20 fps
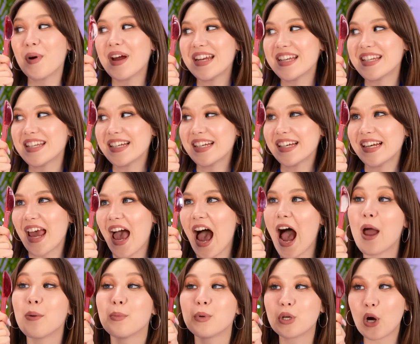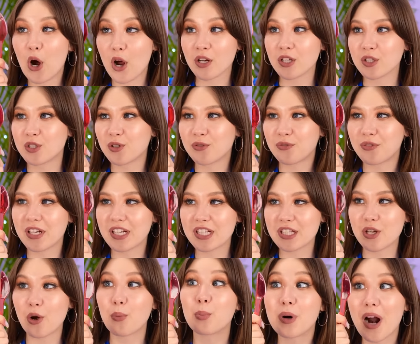Wendy, I'm going to
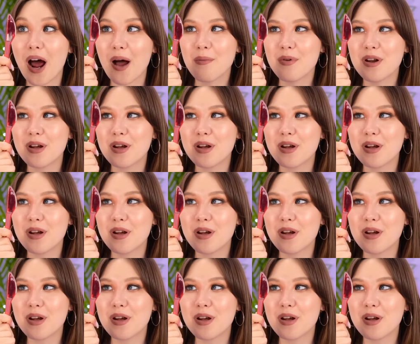fix your